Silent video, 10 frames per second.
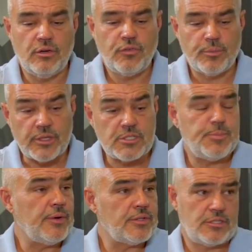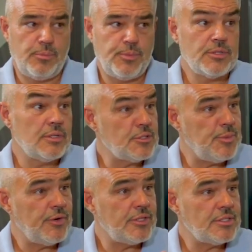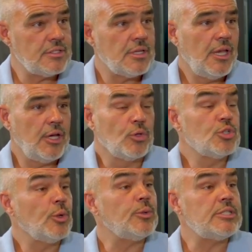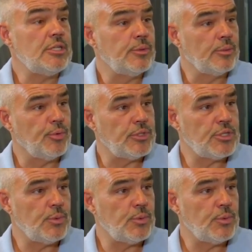from the experiences, the personal experiences, and also what we see with the boys.